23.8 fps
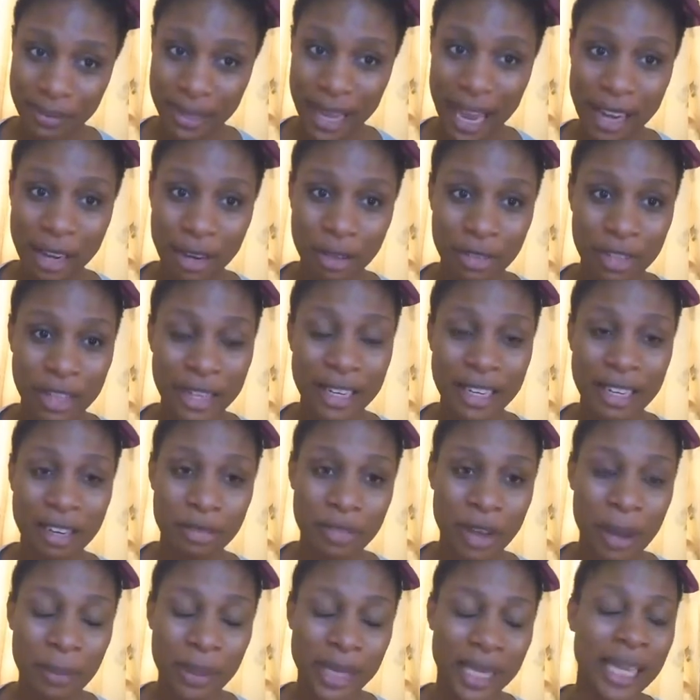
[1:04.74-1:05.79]
kind of thing in the
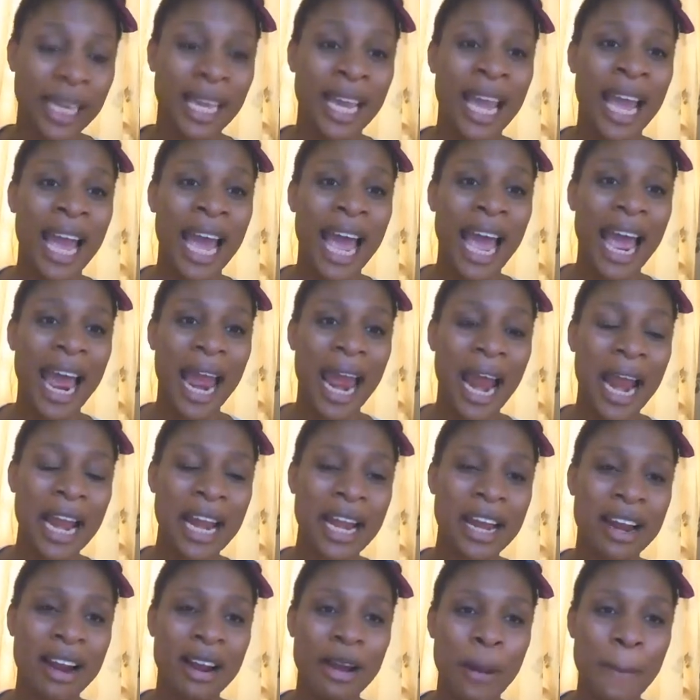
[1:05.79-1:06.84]
family.
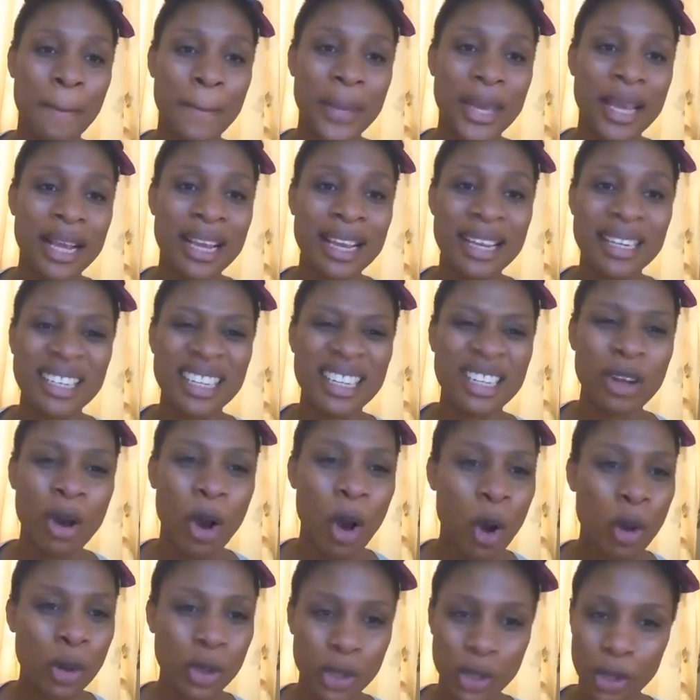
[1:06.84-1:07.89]
And um, he did
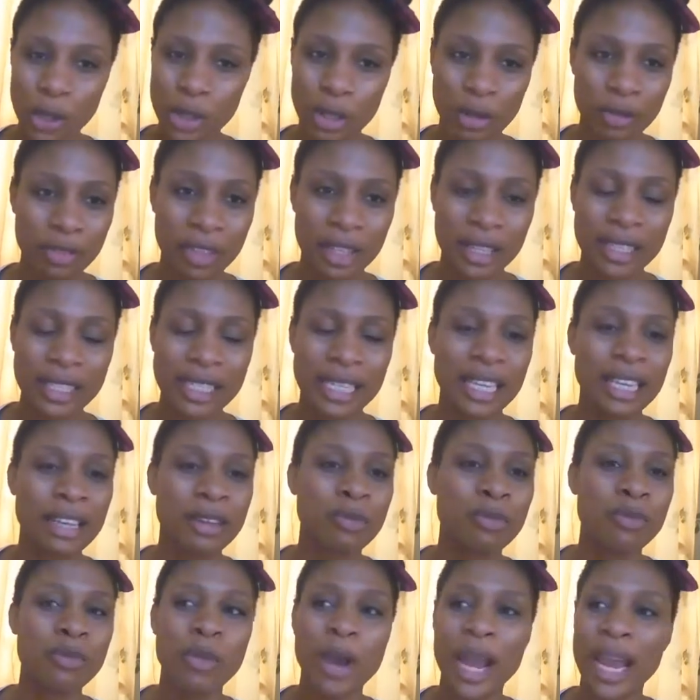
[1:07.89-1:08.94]
all sorts of things.
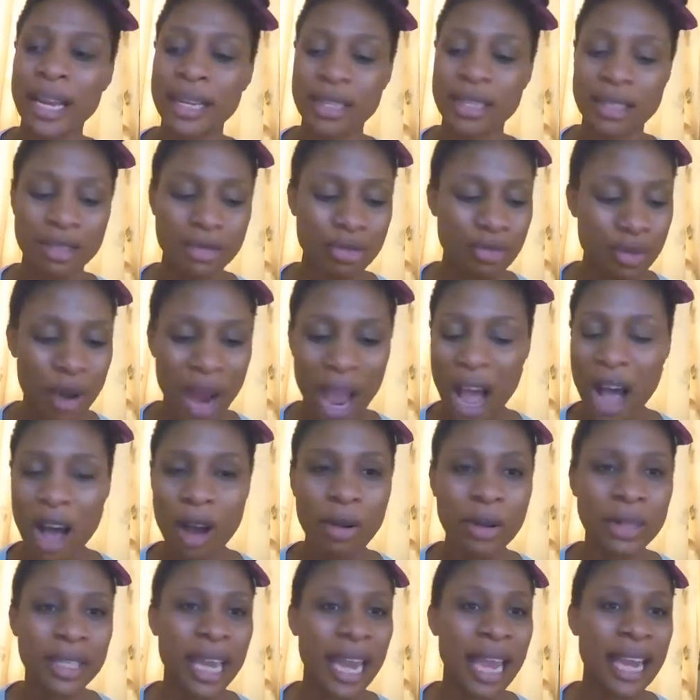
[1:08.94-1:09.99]
He went
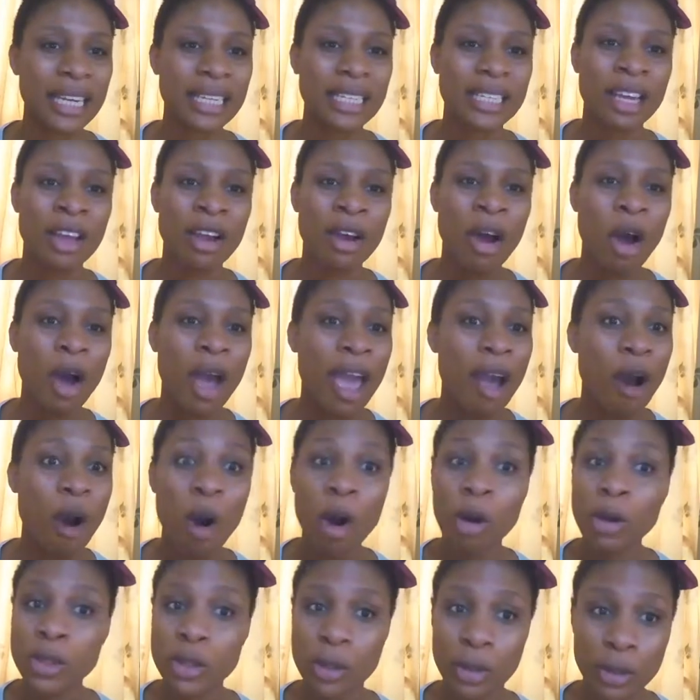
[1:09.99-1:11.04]
round and
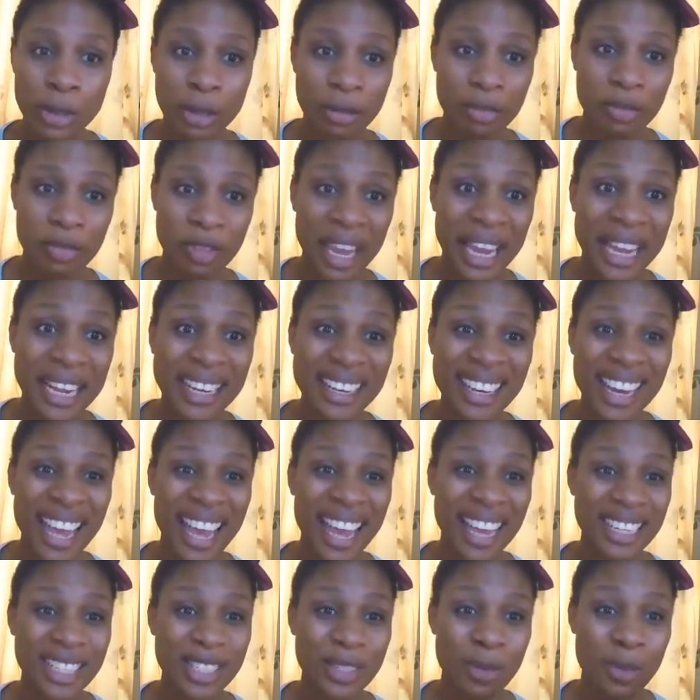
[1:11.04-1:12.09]
all sorts of
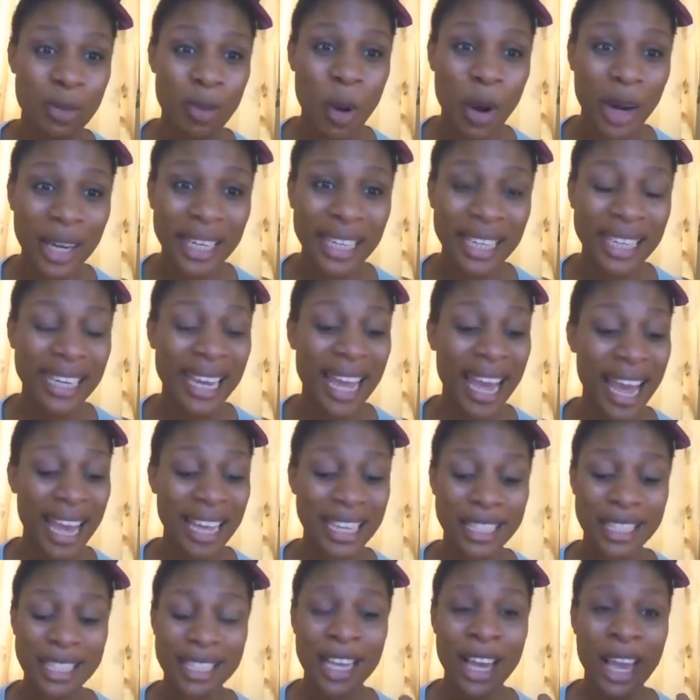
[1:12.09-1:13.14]
vainness,
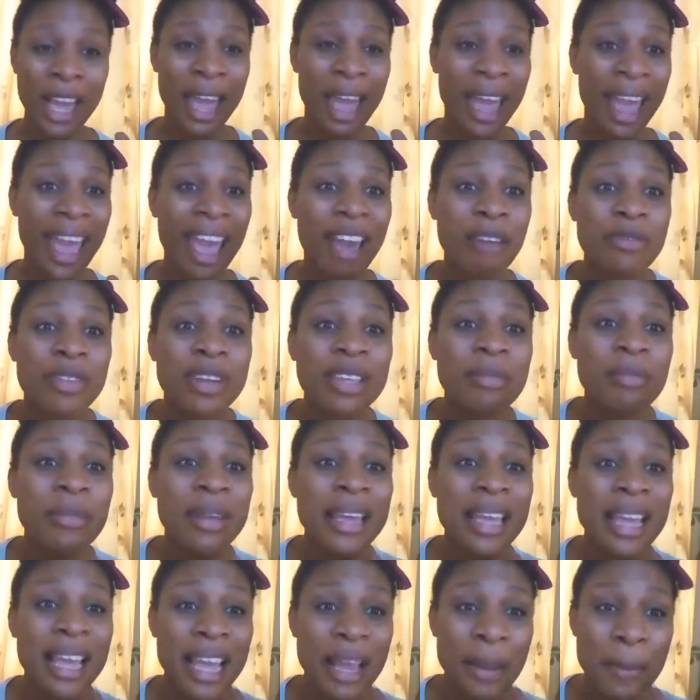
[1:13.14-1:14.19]
worldliness, every
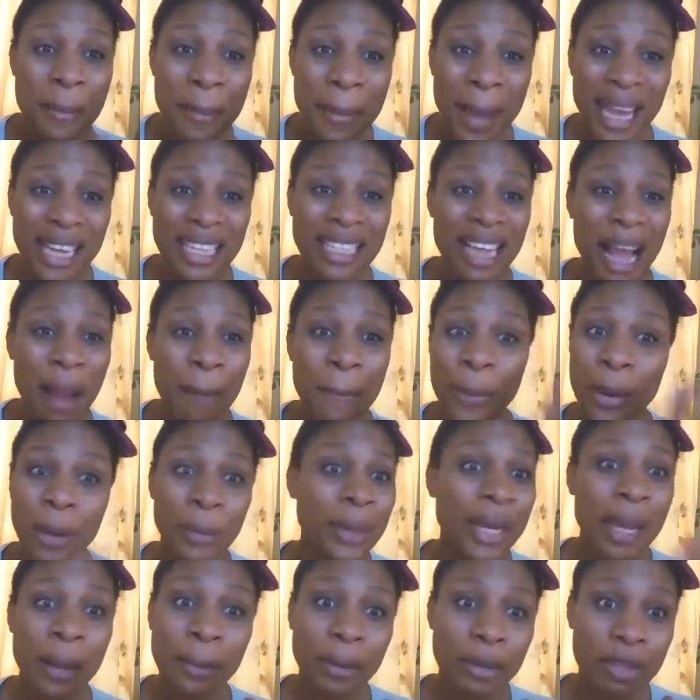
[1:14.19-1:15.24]
Imagine
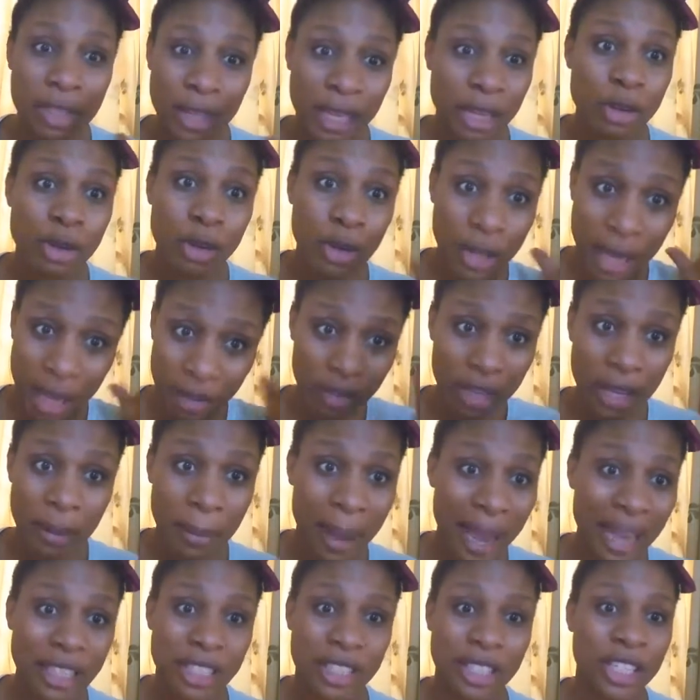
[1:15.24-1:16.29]
abominable thing you could ever
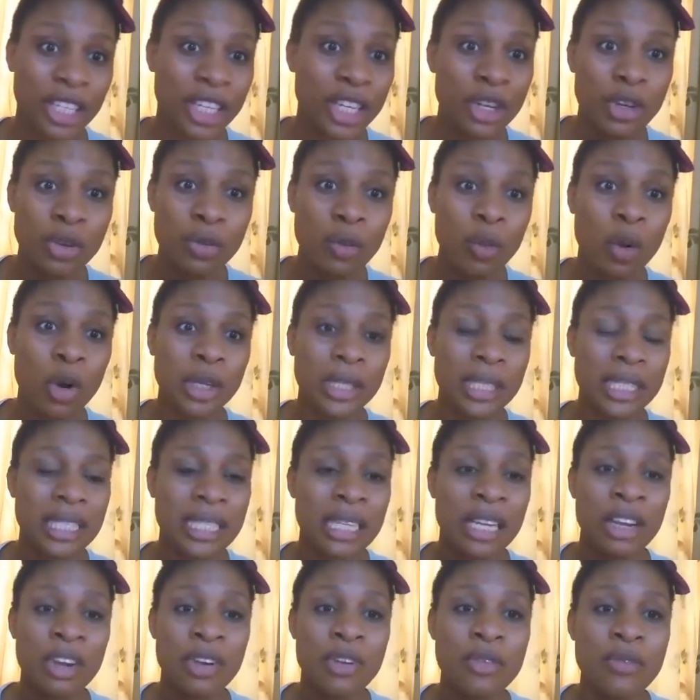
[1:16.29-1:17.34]
imagine. He
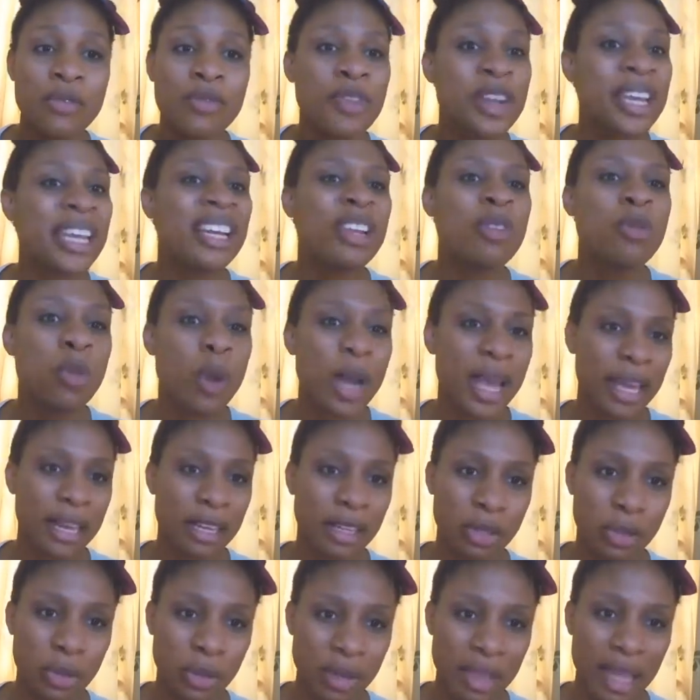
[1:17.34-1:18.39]
was really way
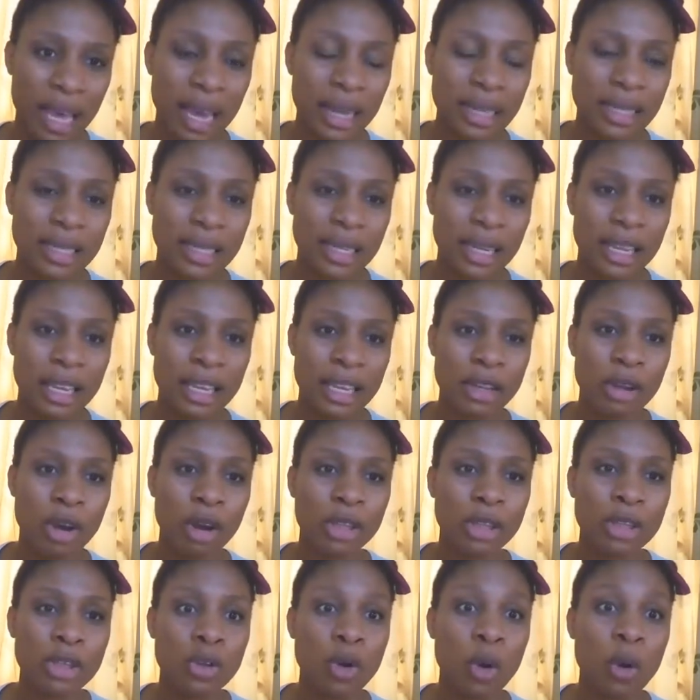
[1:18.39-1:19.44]
into that. He
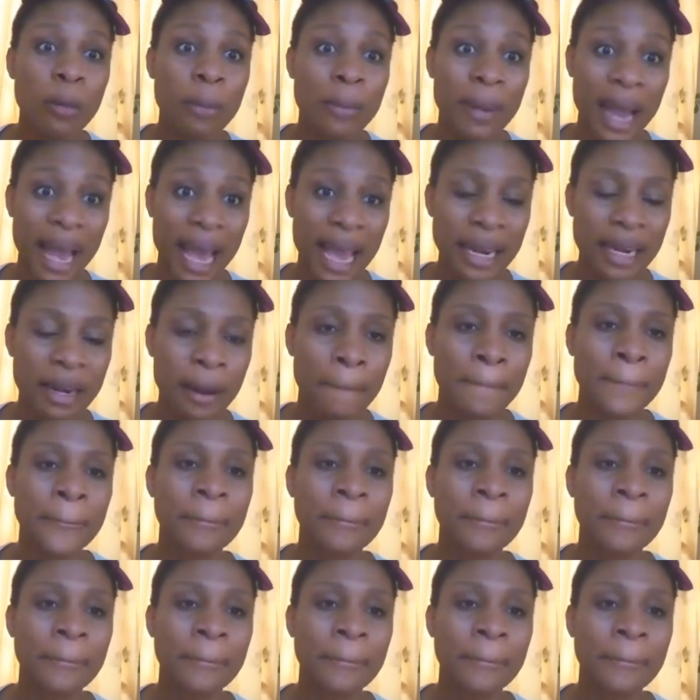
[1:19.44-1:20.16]
got so bad